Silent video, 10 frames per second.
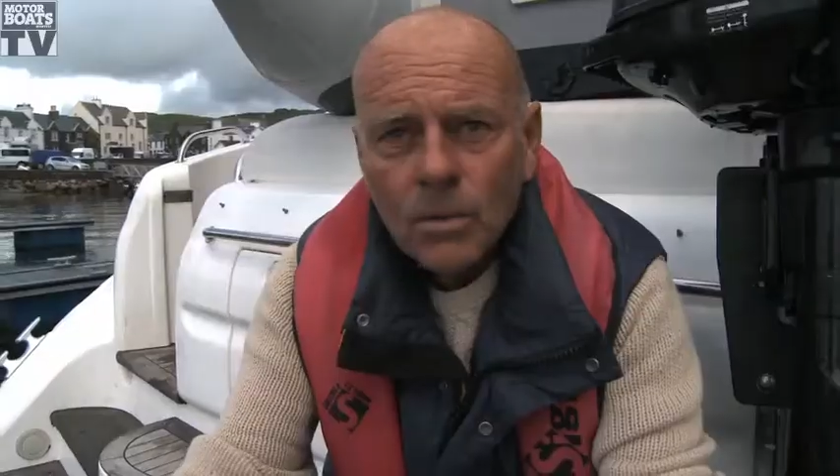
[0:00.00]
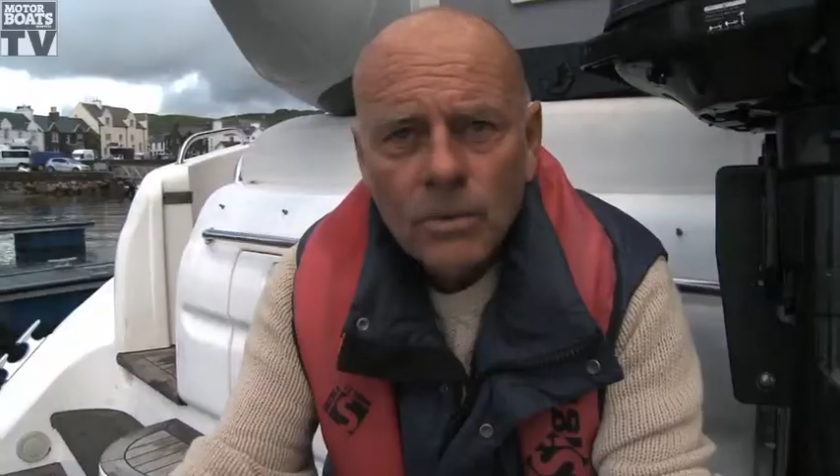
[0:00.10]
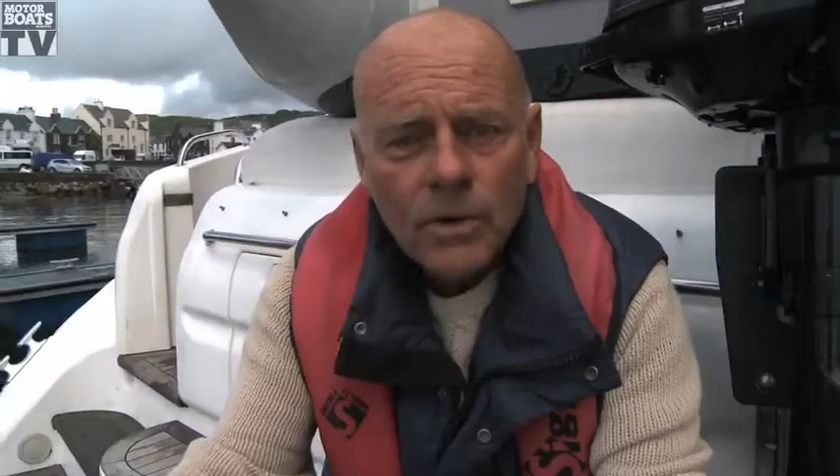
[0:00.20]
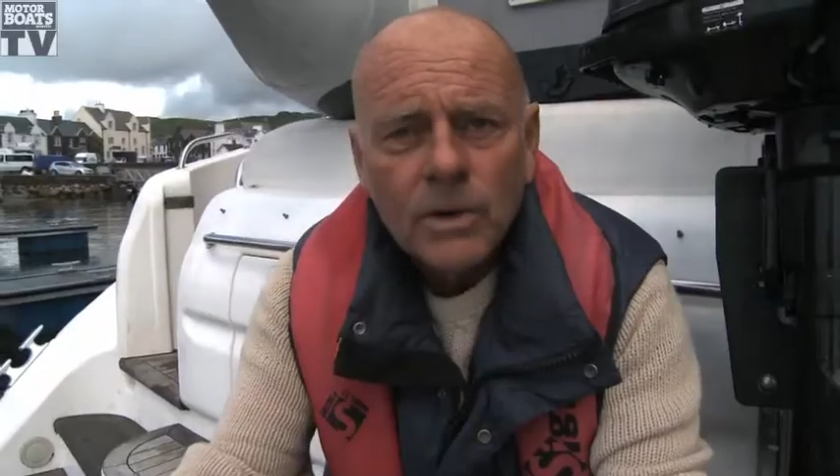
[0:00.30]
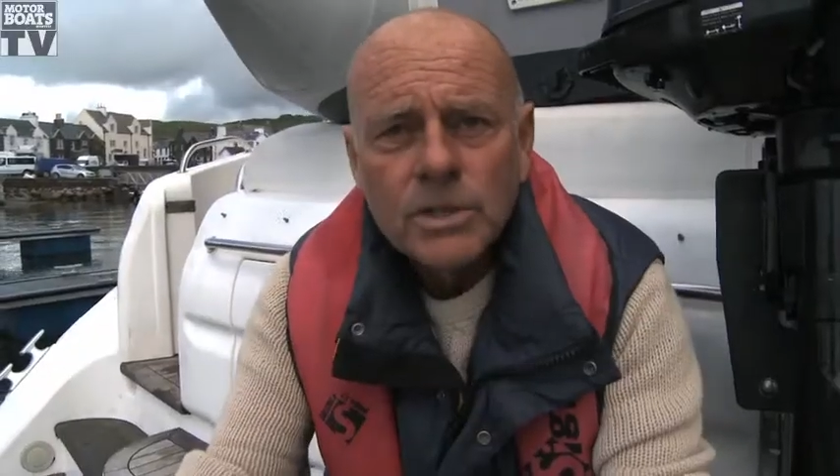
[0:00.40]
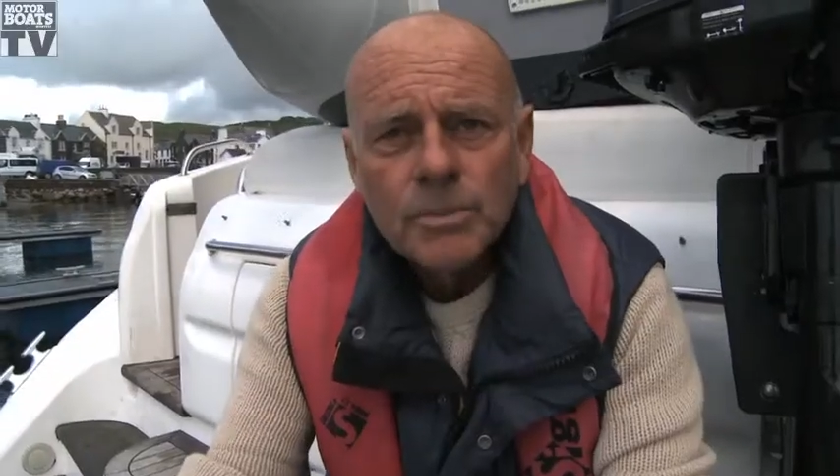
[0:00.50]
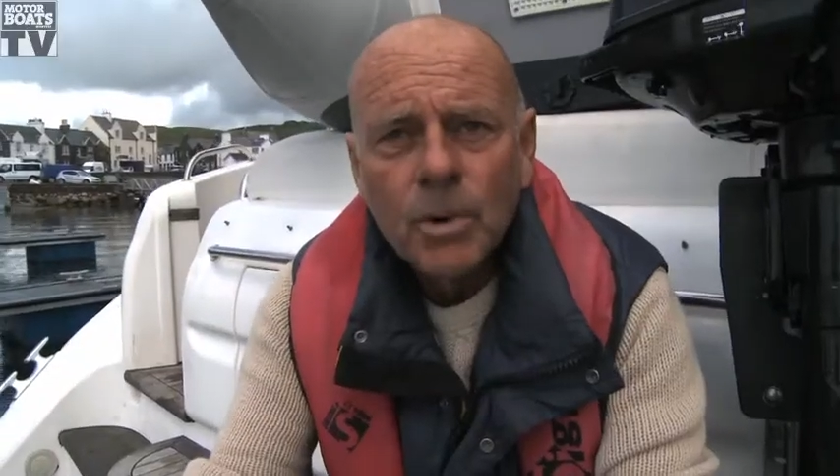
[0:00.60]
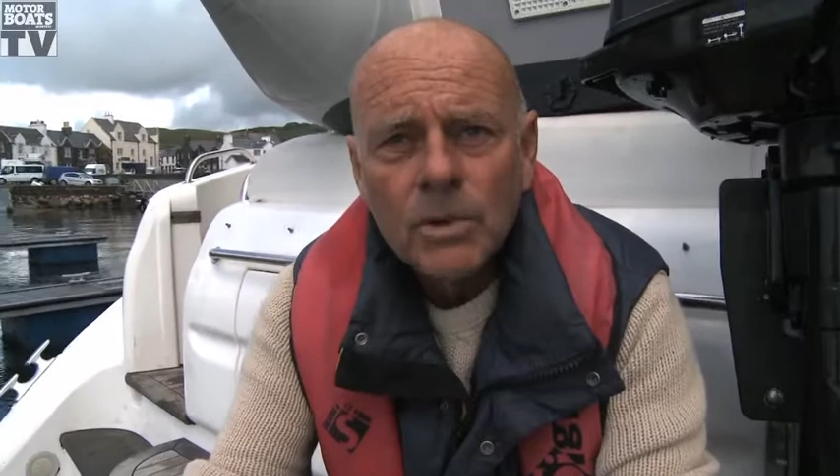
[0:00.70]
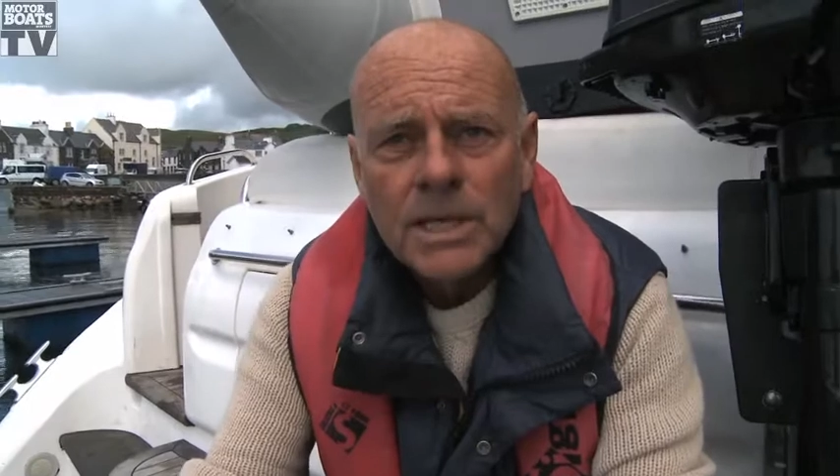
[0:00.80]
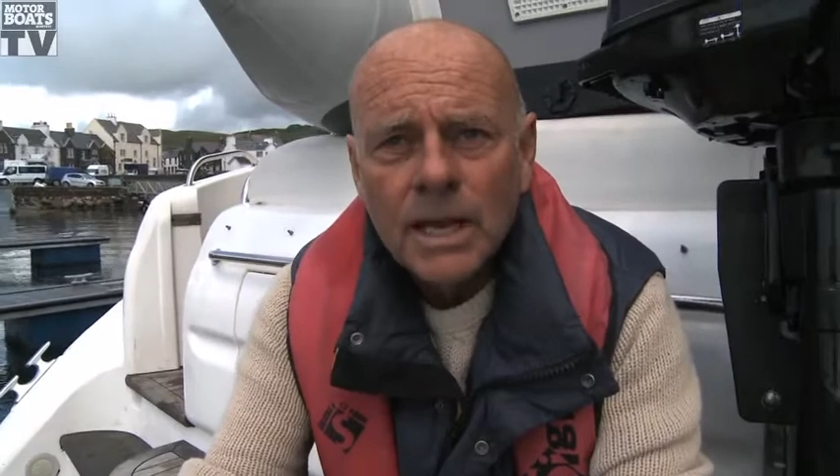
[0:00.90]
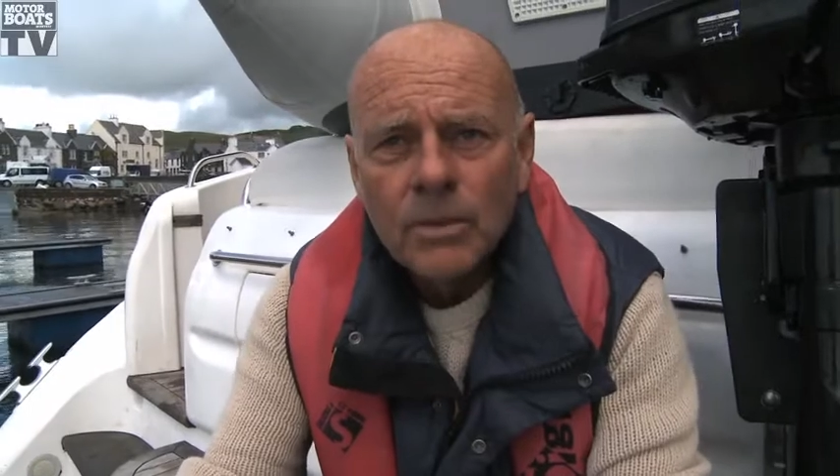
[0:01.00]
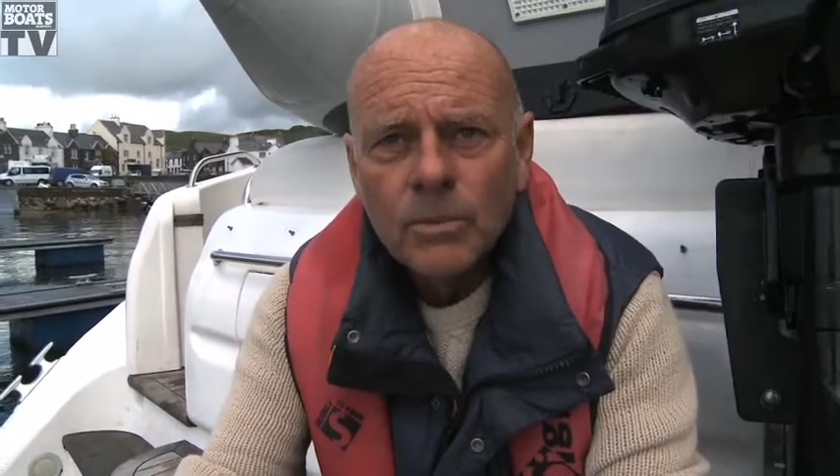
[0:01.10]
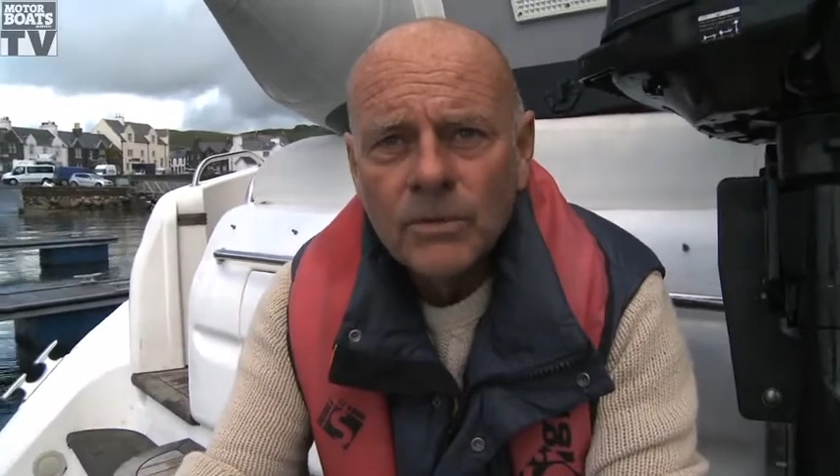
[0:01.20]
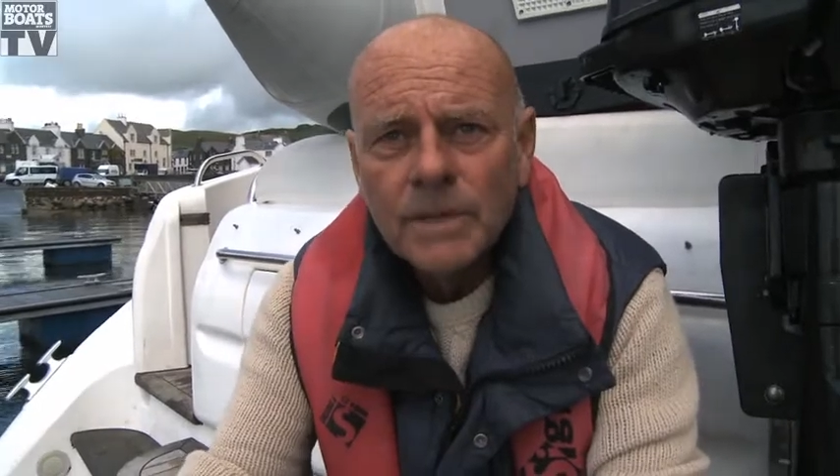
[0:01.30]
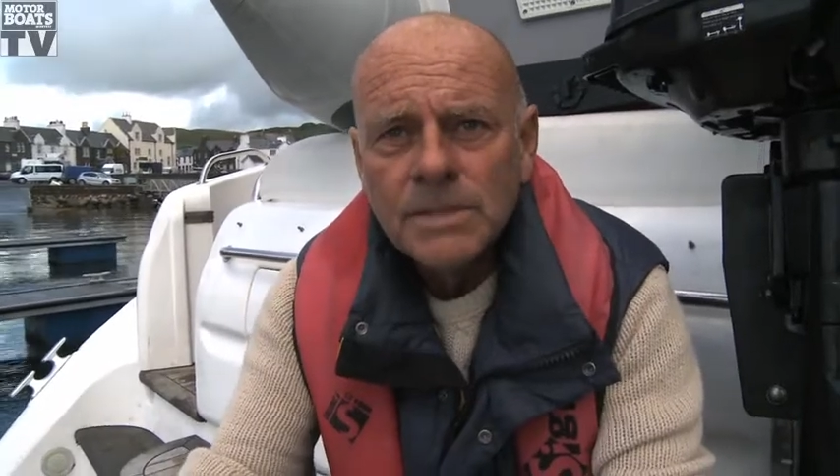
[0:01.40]
We've got into Port Ellen,
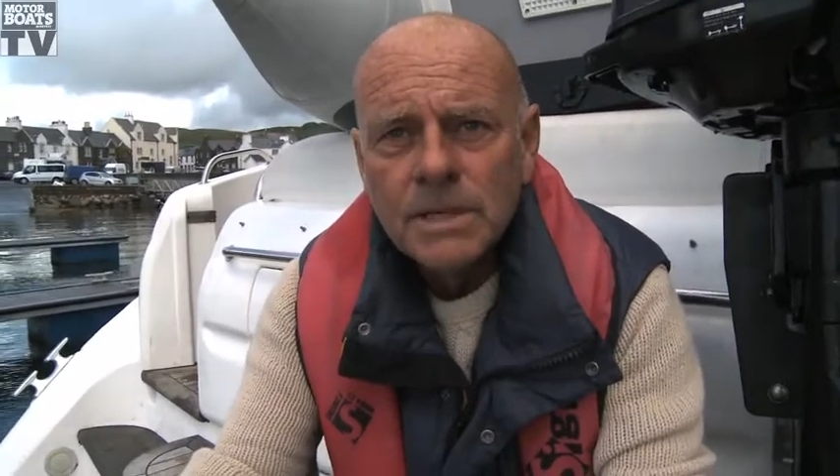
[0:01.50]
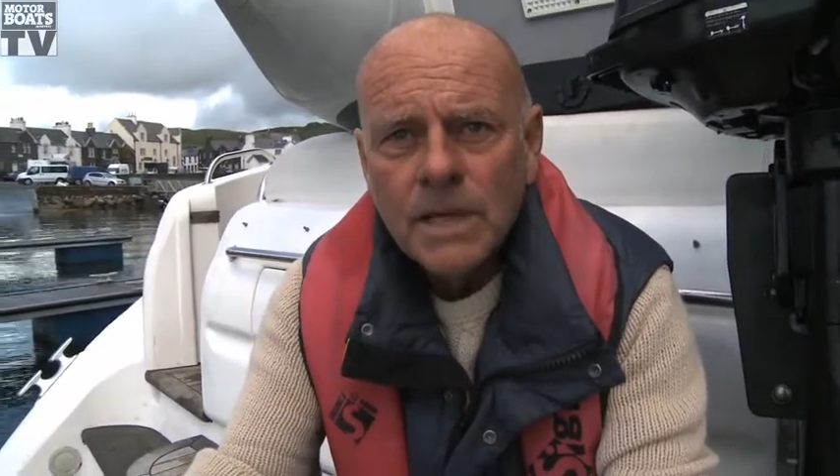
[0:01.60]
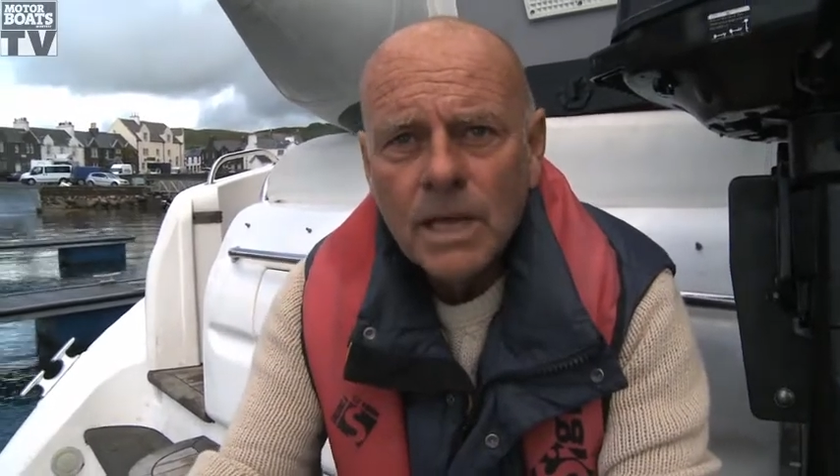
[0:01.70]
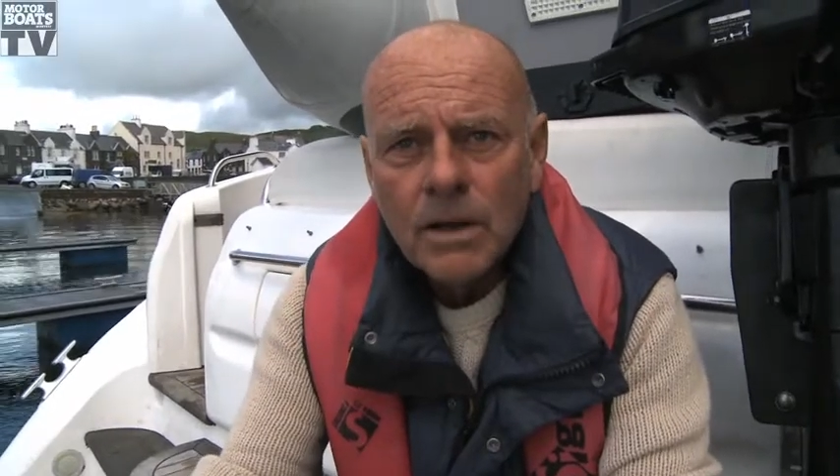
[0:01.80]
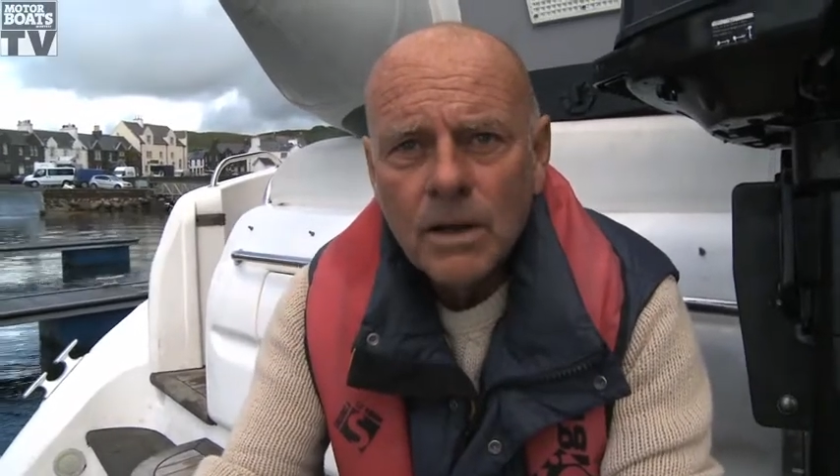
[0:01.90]
we've limped in here,